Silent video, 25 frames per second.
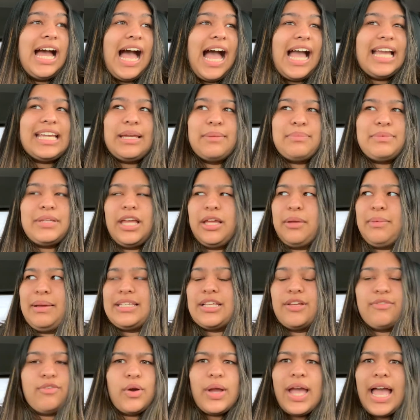I kept telling
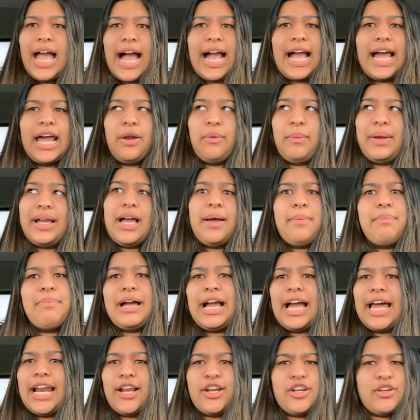myself, okay, I gotta wake up,
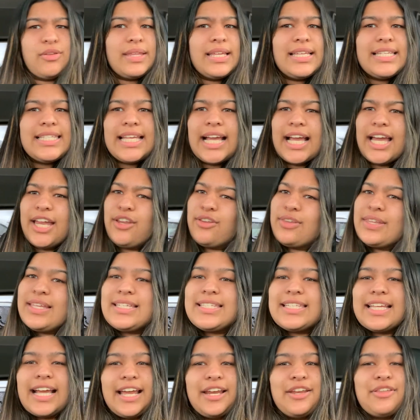I gotta do this, I gotta do
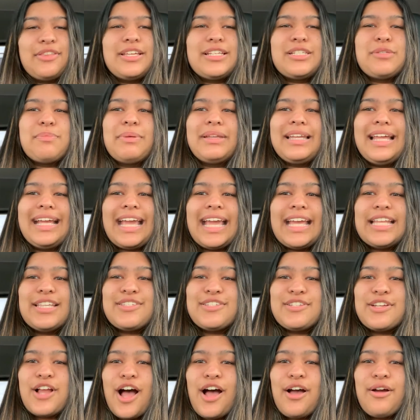this, I gotta do this, but like
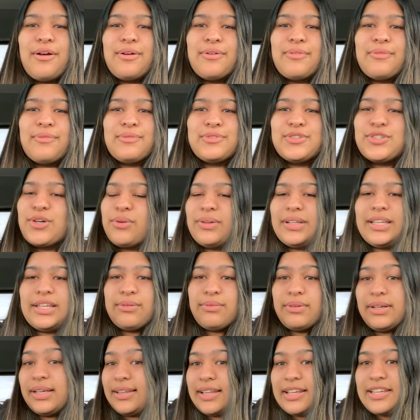it's not totally
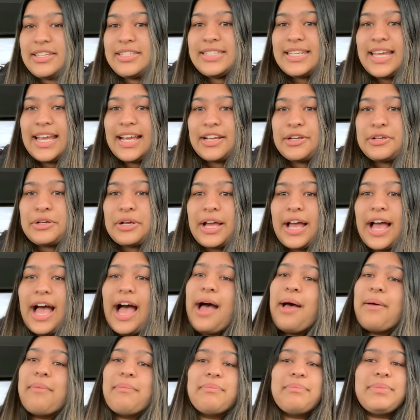realistic,
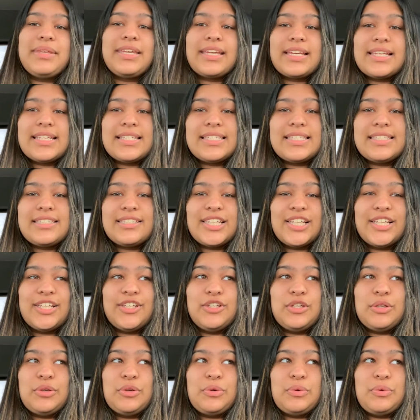because
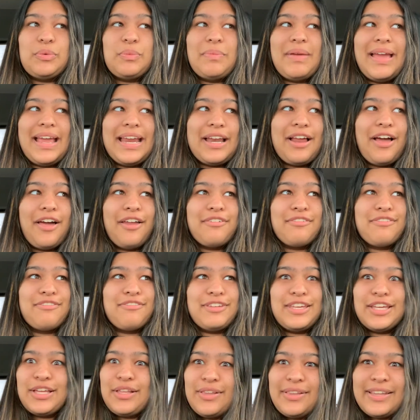you may not
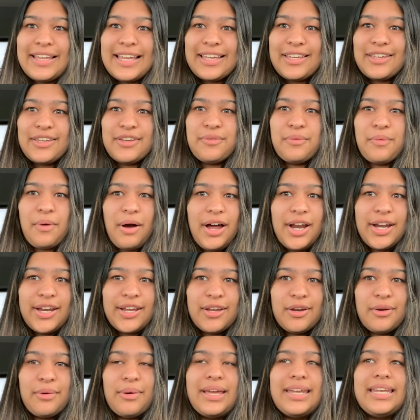feel like you want
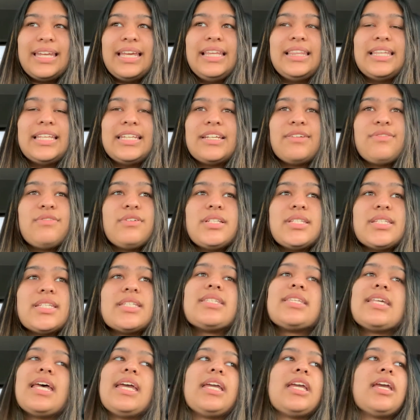to. And the difference
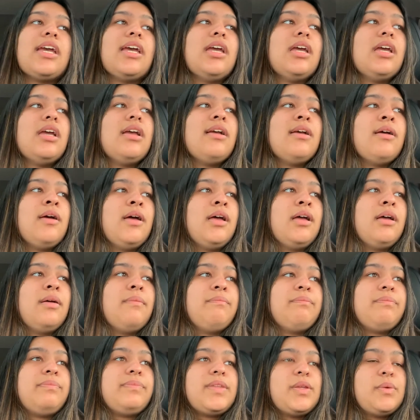is, like,
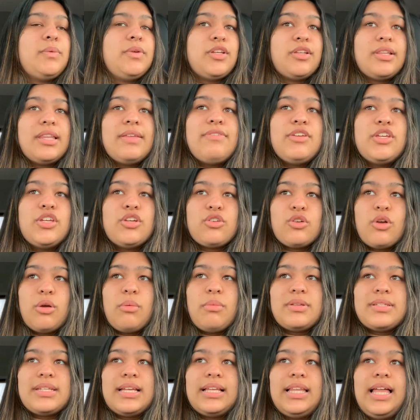when you're living your
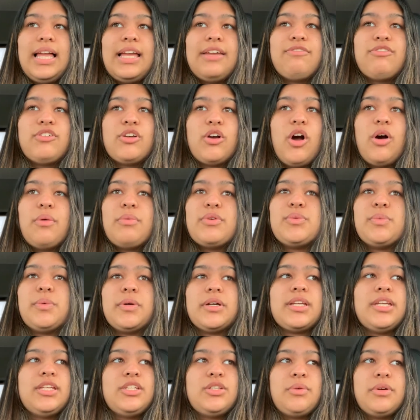normal day life, you're always
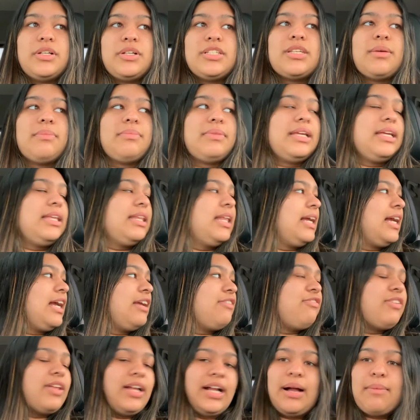working towards something. Like I
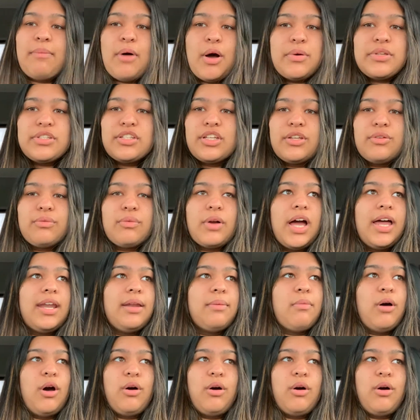feel like I'm always on the run, I'm